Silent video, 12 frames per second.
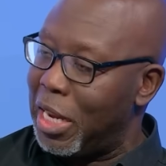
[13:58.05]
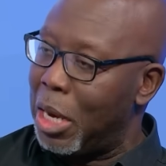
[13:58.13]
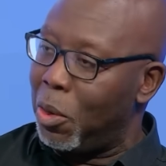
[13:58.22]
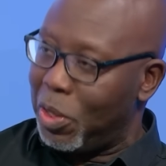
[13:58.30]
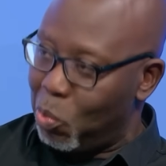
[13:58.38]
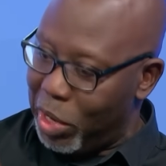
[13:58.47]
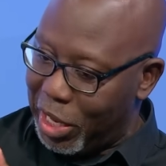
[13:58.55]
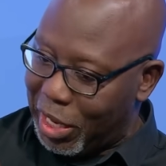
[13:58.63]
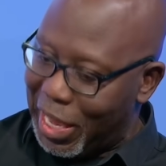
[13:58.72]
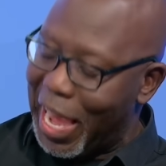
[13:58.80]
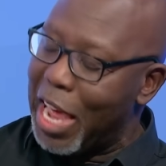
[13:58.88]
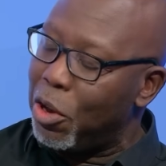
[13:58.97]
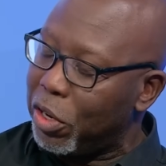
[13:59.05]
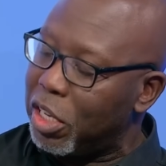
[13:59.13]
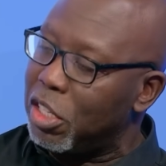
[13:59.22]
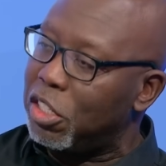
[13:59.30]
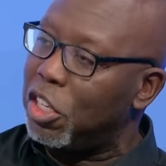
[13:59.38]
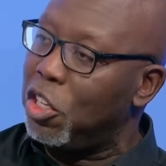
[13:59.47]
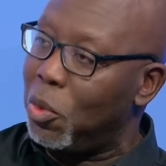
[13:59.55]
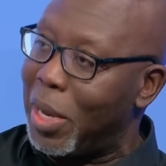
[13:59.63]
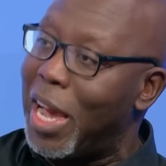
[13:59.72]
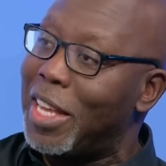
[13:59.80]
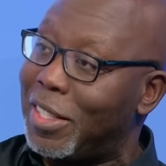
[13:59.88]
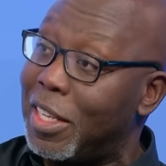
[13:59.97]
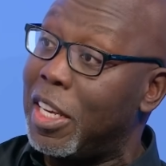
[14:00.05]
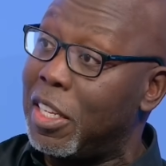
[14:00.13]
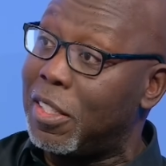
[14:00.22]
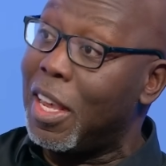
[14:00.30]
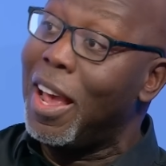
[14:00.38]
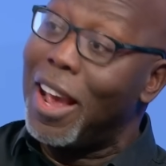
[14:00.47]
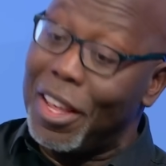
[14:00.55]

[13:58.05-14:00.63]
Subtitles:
now when it cannot continue as it is.